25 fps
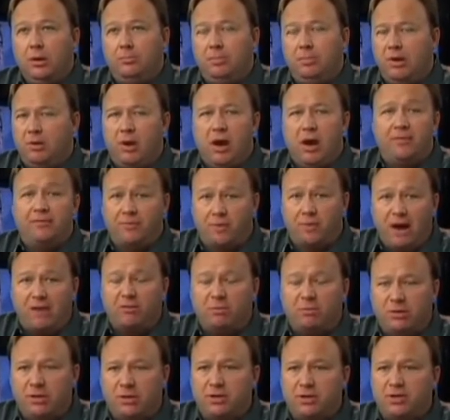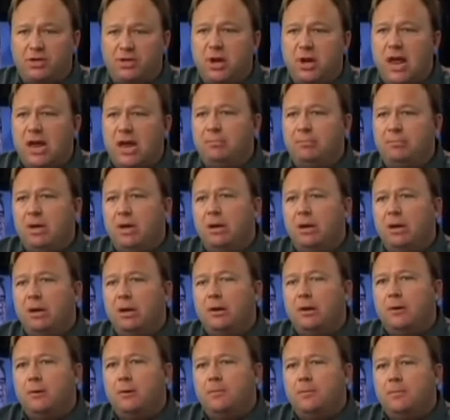been around forever, but they just named it,
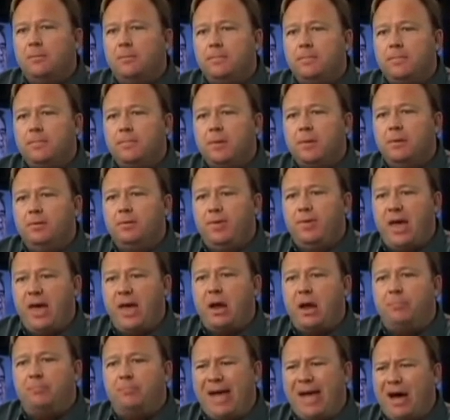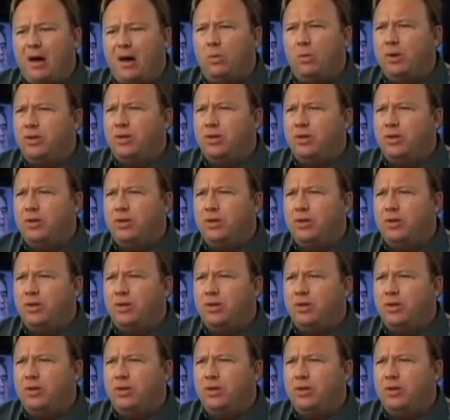that about,